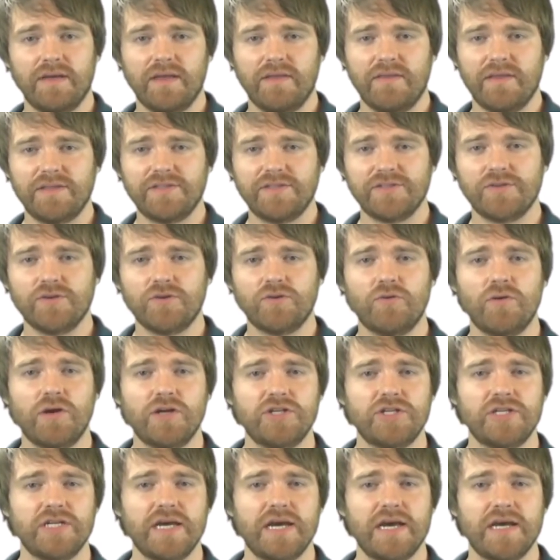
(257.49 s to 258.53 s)
That's a good
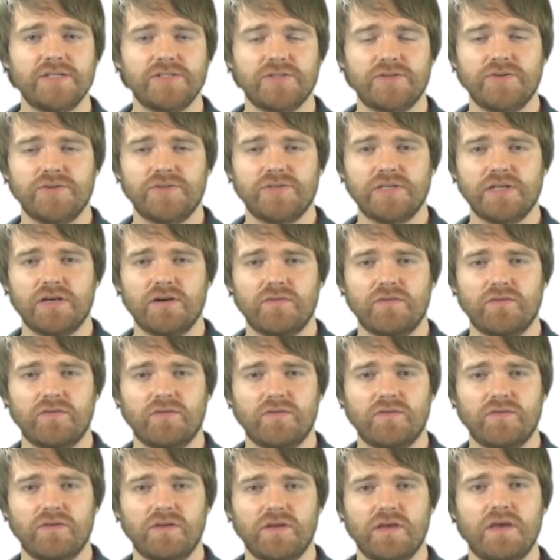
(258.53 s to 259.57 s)
question to ask yourself.
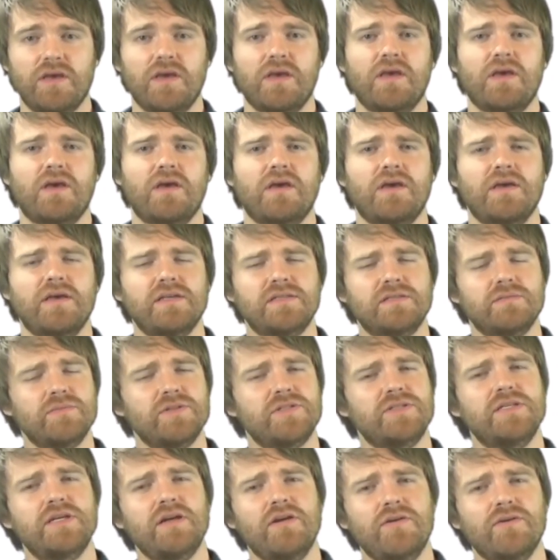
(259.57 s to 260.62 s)
Is it
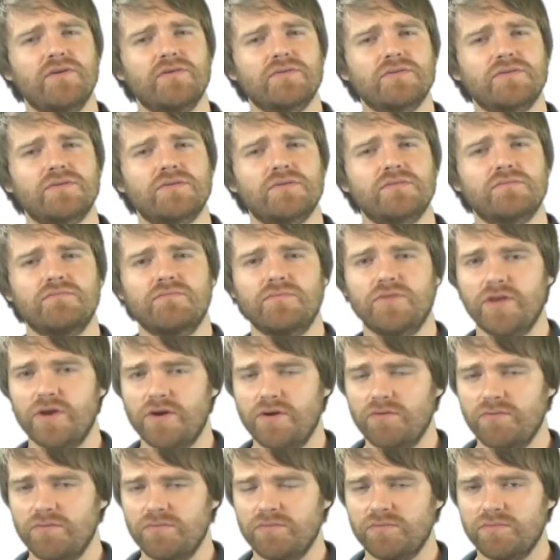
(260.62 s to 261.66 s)
materials?
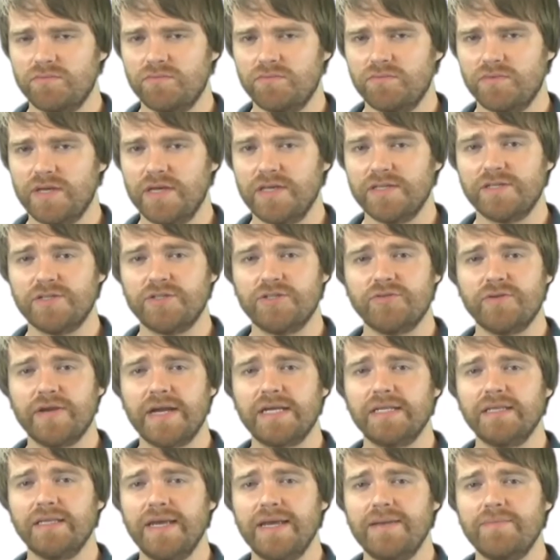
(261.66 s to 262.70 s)
No. Is it direct
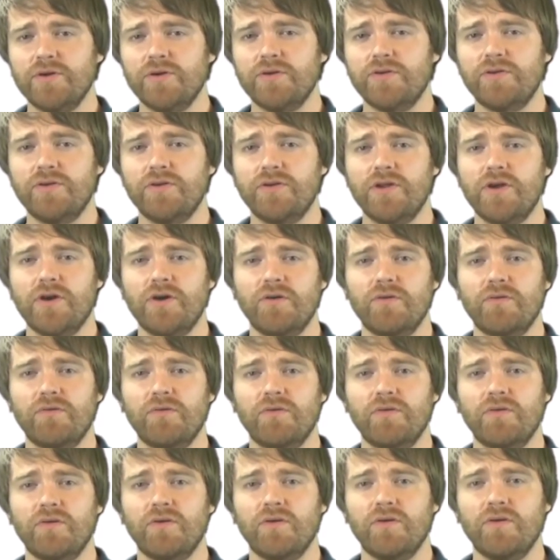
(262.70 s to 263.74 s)
labor? No.
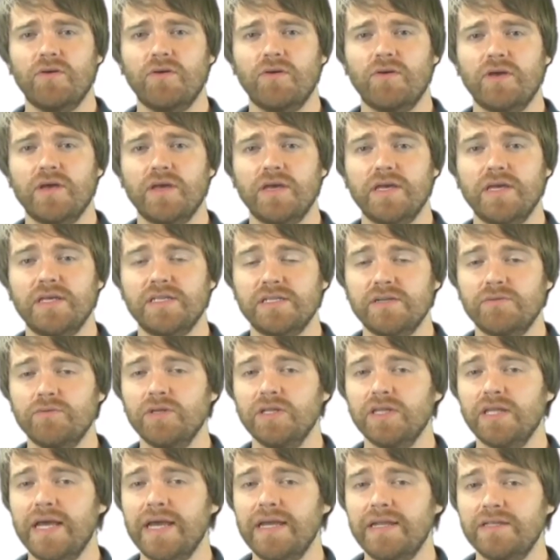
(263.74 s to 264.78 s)
Is it
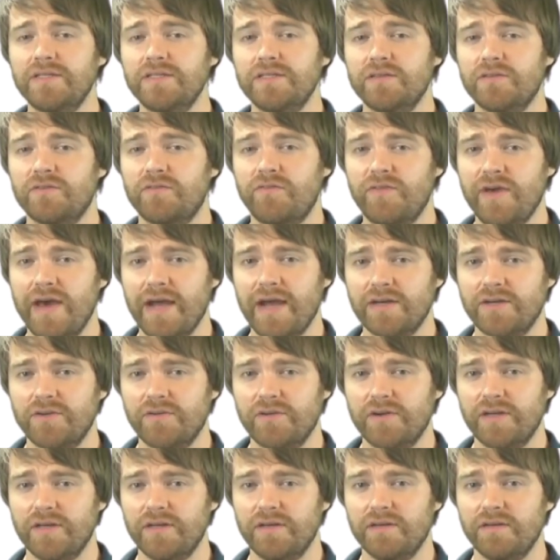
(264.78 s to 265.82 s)
related to the
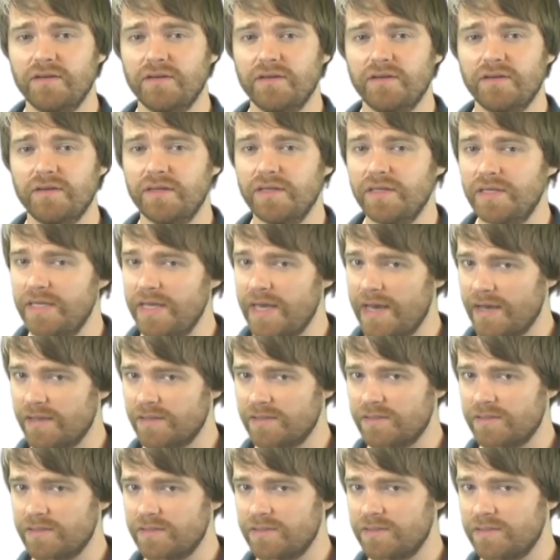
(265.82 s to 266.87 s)
factory?
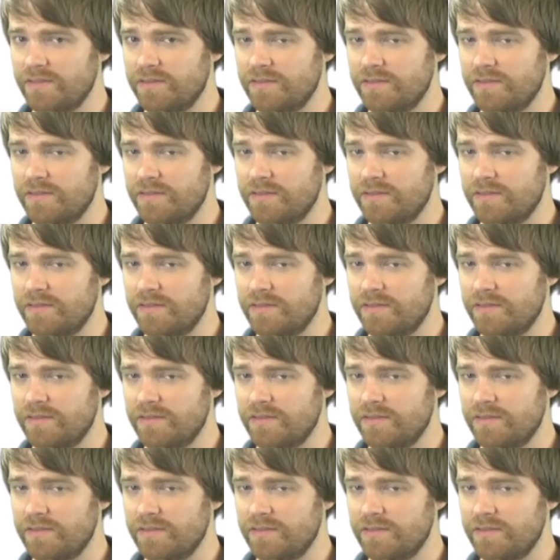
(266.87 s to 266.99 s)
Yes.